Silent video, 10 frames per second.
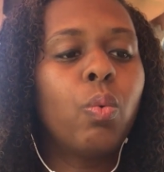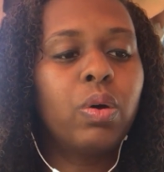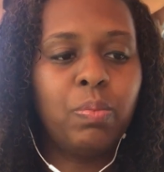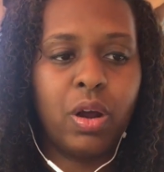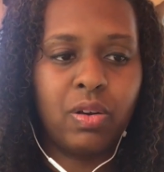
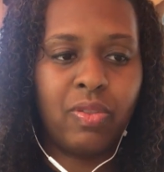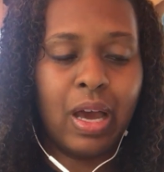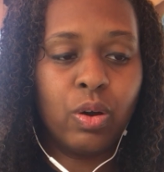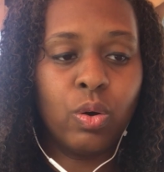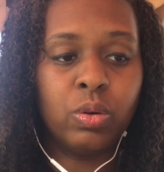One part of
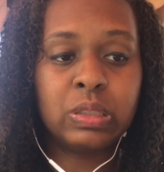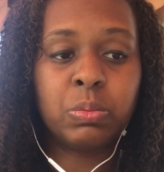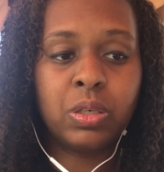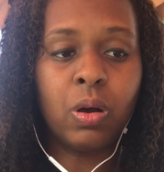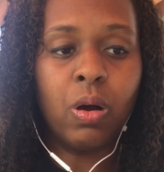that code is
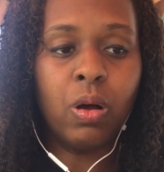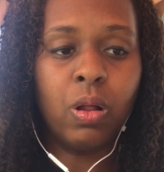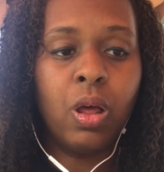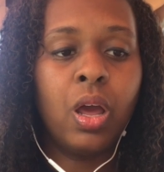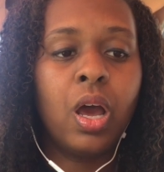
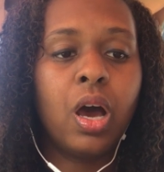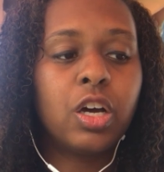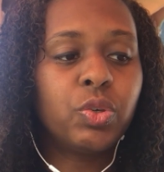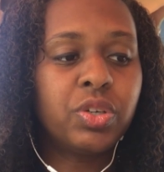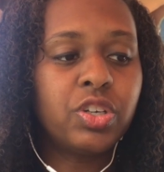Badal,
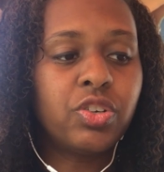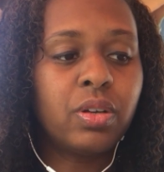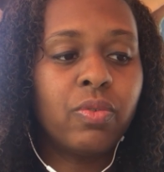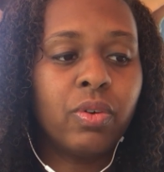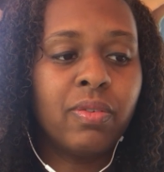a
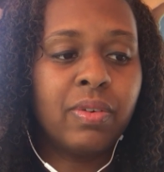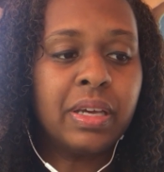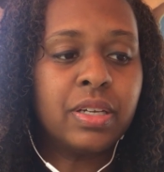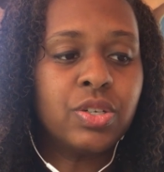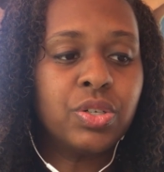tradition of
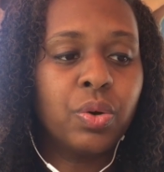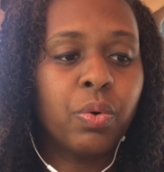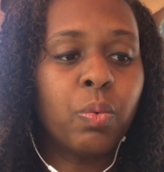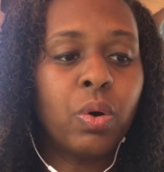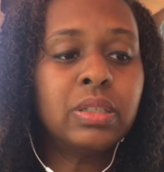revenge,
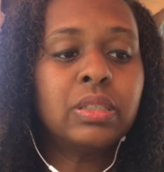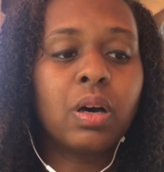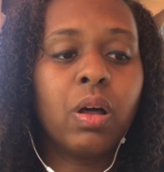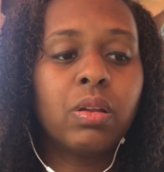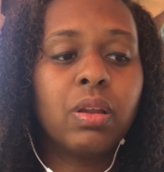where one
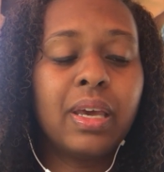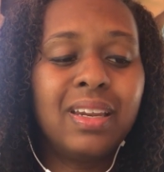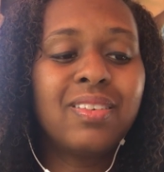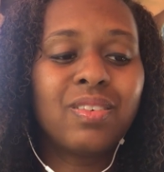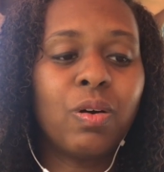
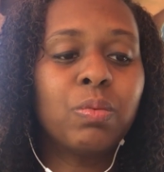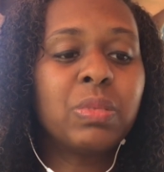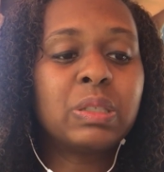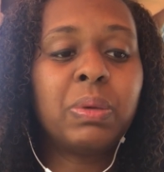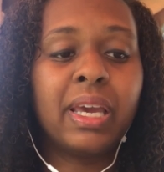insult
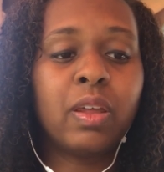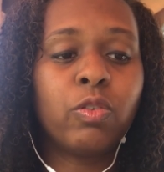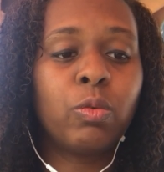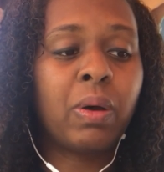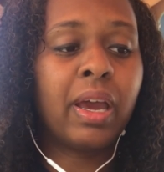must be answered